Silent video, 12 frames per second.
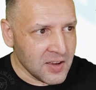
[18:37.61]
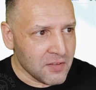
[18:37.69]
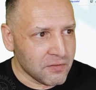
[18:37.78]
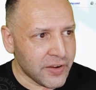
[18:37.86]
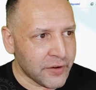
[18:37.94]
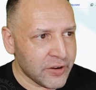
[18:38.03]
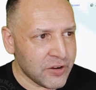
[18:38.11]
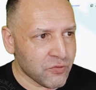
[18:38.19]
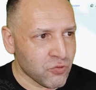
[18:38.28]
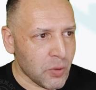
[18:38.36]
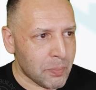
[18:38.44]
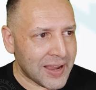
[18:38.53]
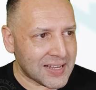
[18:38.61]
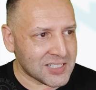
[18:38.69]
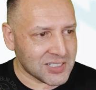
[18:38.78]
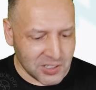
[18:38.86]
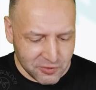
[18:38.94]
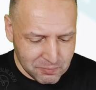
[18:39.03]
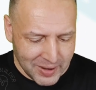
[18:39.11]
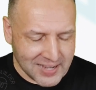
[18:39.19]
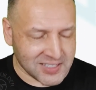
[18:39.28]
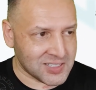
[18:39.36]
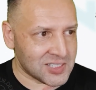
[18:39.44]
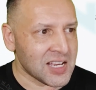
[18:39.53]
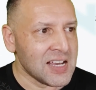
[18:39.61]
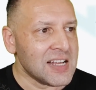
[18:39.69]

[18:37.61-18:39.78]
very repetitive patterns.